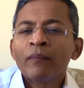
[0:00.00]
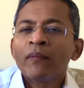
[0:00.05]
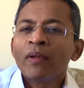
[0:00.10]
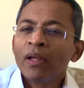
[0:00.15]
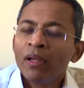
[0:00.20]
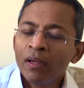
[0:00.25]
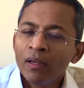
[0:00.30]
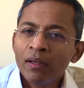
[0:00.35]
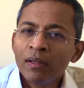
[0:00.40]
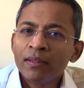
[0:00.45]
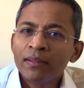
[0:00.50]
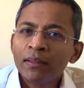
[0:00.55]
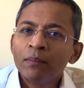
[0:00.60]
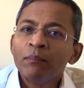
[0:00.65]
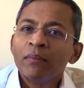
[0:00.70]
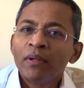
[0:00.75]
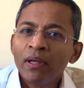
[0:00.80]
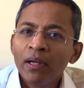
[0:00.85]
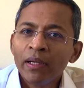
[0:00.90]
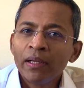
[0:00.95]
Here are
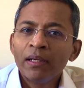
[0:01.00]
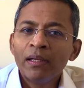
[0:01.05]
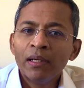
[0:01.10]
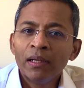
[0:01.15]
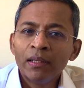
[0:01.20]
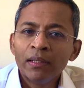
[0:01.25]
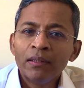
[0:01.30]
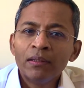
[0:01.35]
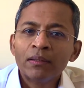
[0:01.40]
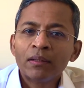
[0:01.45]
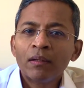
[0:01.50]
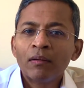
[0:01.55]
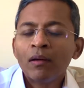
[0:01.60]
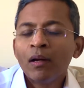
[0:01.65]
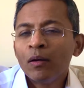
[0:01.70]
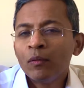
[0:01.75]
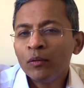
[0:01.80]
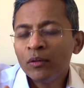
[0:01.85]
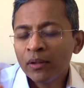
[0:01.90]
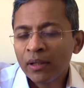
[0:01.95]
some guidelines on
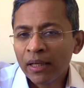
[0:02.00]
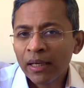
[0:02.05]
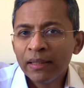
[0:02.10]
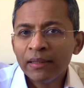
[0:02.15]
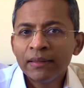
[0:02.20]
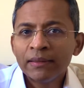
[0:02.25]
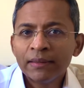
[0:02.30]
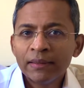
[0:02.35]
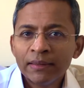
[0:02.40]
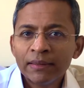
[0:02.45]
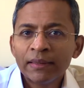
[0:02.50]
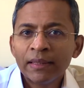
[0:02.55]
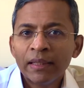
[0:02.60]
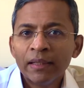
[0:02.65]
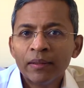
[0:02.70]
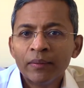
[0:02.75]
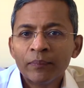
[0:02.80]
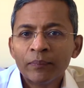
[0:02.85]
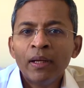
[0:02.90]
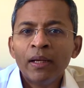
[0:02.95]
how to cleanse the skin.
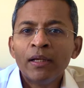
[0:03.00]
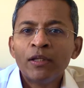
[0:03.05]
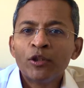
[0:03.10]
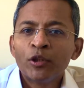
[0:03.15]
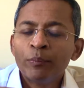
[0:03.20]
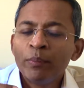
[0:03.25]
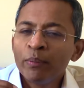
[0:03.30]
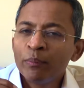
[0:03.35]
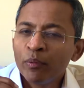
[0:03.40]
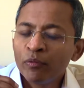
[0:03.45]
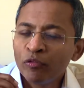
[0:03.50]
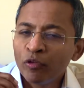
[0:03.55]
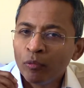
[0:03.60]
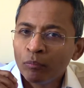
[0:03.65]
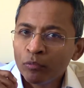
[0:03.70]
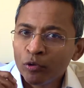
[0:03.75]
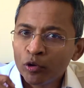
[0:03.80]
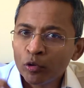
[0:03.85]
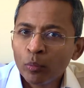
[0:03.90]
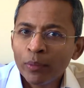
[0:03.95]
It should be
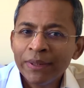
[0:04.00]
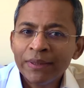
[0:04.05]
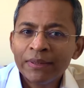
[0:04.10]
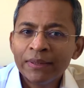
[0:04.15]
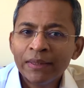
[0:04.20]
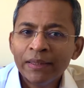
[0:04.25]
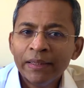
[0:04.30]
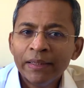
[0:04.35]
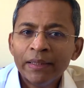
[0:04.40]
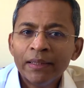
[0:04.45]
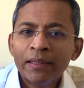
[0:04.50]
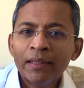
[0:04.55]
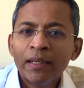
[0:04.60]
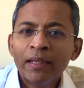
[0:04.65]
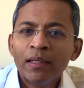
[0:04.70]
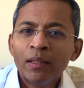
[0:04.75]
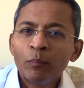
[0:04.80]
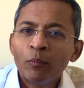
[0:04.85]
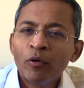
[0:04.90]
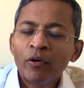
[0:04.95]
performed twice a day, in
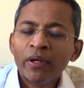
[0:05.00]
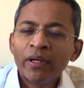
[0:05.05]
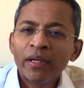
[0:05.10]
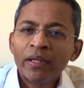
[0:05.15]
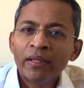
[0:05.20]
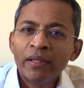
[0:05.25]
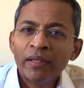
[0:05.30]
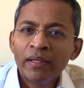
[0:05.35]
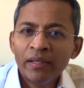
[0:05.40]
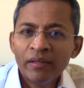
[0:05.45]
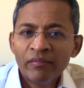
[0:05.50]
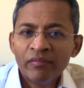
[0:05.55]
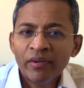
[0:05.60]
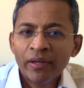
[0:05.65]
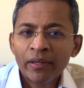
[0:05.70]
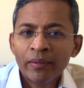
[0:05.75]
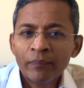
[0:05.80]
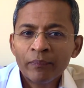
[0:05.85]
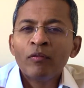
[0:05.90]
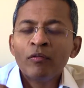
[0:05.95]
the morning and the
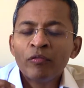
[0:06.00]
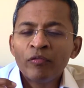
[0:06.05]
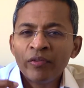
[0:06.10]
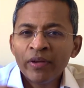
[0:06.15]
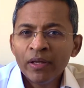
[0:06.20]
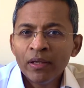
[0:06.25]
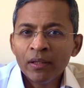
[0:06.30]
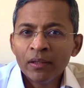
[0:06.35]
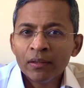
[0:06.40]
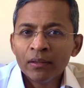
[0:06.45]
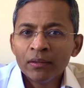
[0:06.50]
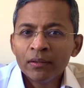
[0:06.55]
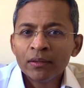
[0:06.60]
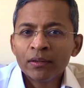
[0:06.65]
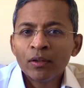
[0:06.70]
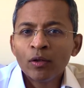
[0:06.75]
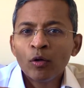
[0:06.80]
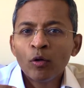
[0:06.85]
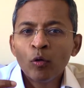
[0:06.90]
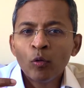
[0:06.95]
evening. Fingers
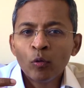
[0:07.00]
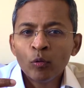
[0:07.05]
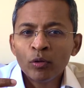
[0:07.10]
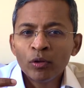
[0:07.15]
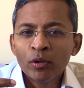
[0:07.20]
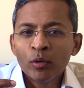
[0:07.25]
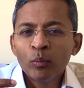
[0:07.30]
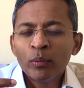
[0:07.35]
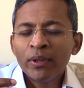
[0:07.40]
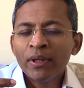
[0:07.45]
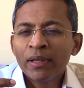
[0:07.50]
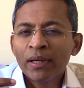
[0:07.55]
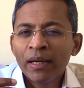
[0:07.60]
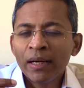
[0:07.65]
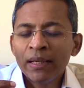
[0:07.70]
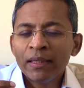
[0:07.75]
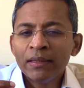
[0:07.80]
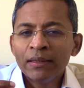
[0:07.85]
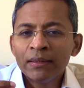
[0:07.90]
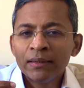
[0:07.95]
coated with a
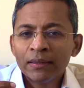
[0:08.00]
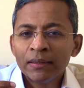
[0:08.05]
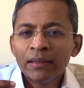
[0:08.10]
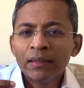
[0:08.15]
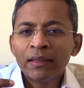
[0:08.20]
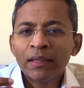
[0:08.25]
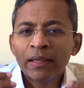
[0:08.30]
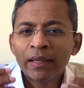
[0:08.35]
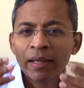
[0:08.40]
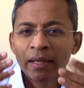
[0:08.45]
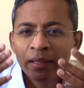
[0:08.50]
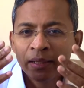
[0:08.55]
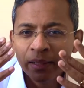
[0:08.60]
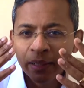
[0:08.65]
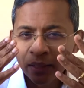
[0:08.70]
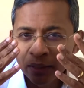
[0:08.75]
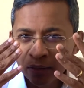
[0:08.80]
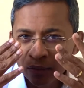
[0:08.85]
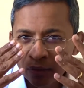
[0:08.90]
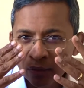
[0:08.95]
cleanser can
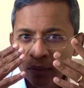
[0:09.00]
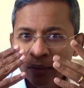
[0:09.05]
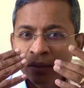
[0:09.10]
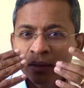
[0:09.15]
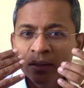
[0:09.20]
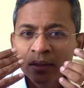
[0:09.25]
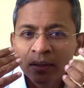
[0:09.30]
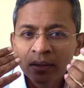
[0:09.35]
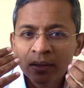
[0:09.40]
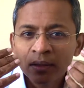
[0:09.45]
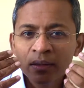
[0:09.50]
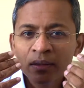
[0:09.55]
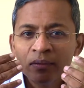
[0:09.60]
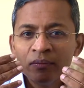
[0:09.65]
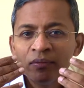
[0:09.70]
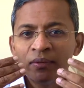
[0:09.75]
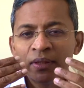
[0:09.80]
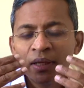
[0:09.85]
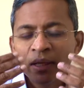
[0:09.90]
get into the curves